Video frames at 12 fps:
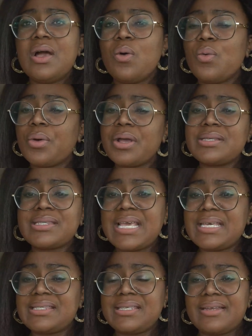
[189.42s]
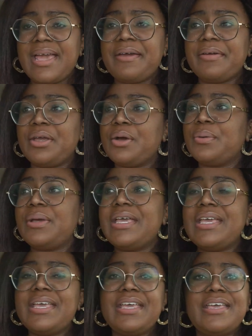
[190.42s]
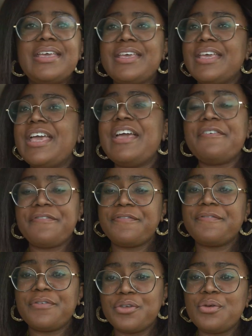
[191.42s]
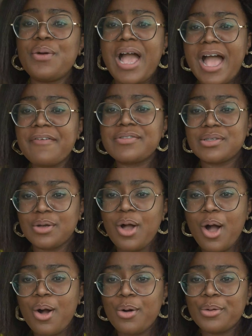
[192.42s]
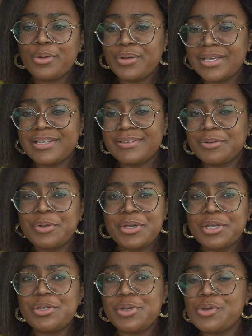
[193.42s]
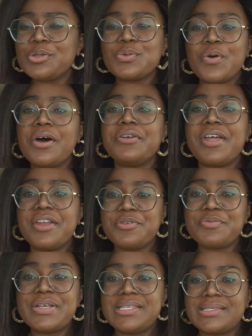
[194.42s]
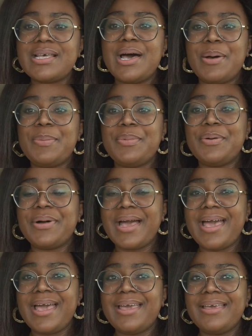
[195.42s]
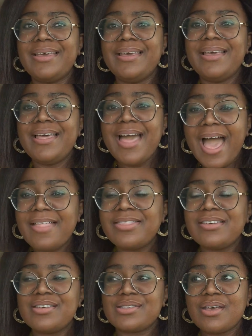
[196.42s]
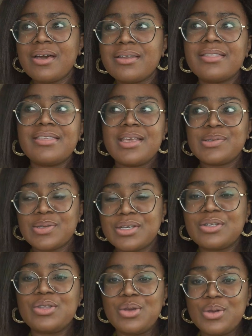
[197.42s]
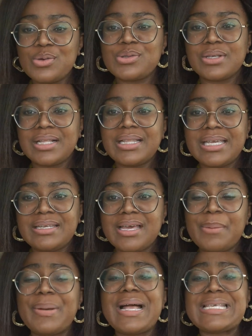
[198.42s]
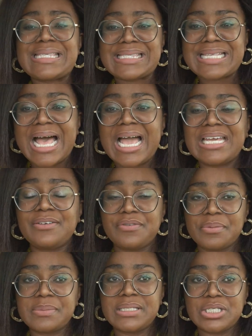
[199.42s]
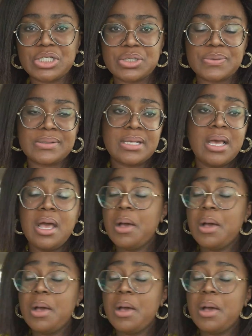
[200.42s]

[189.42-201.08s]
Worst case scenario, if you have to go, you can use water and rinse up, okay? And there's other things you can use to clean up aside from tissues.